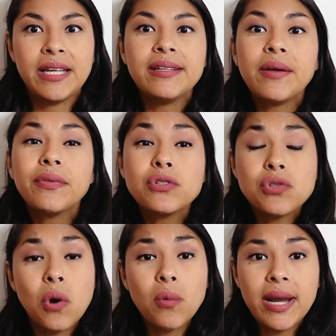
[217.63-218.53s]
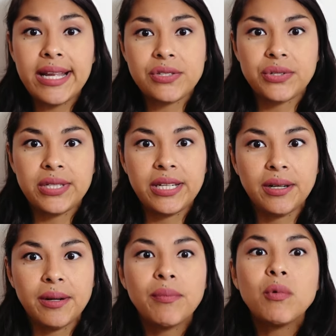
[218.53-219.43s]
Now, there's no right answer
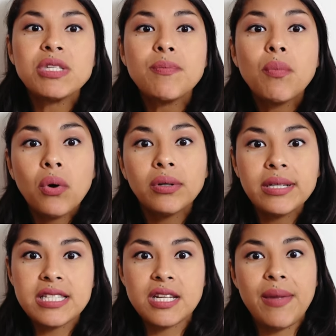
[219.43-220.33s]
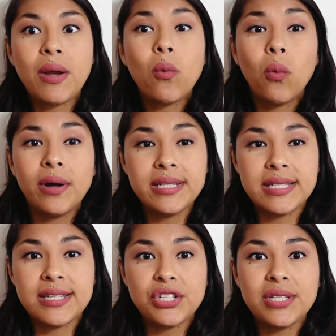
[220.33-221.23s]
here, but what's important is to make one
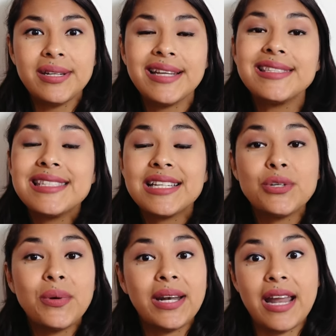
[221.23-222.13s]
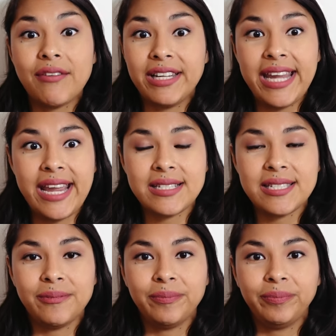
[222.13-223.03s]
decision and stick to it in every
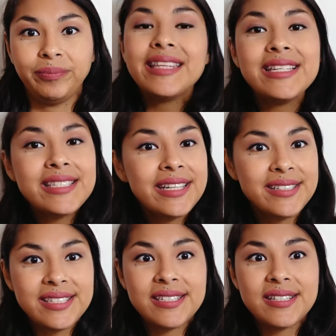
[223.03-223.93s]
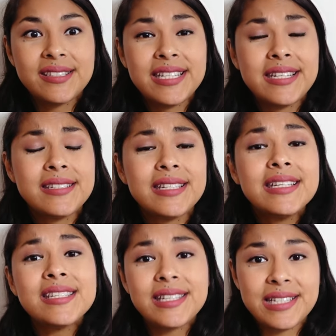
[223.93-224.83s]
case. These inconsistencies
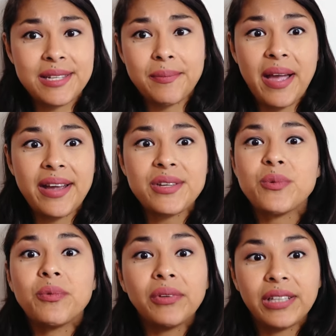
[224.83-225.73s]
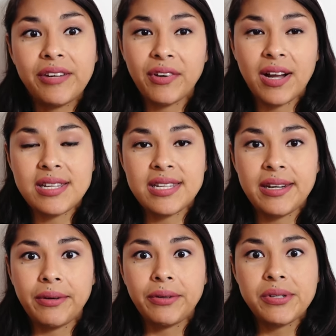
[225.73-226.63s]
easily slip by us when we're looking for
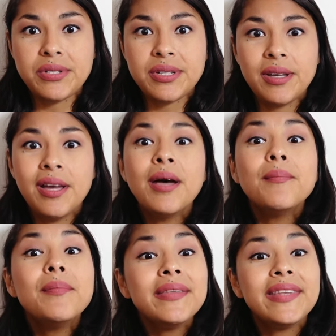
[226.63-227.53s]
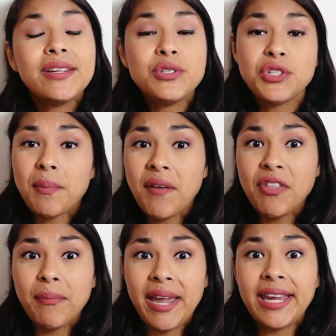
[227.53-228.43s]
content errors, but they can jump off
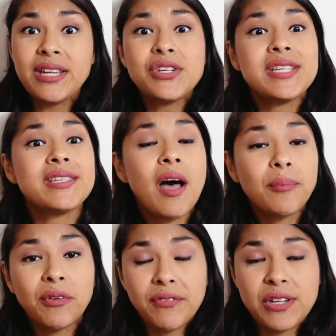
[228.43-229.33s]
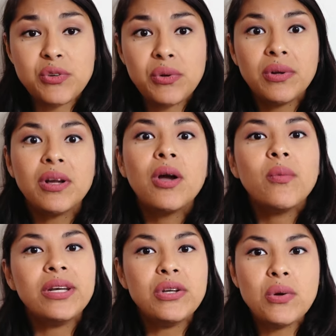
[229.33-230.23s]
the page as unprofessional
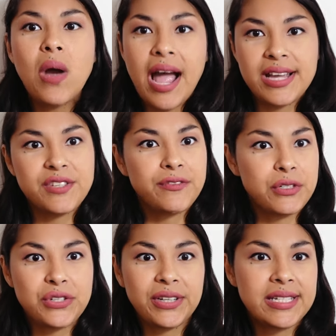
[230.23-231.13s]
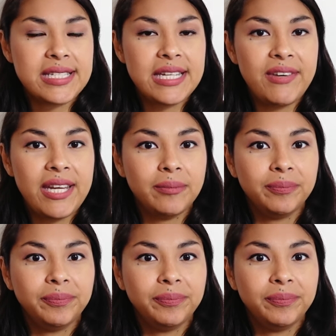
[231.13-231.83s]
when new eyes first look at a CV.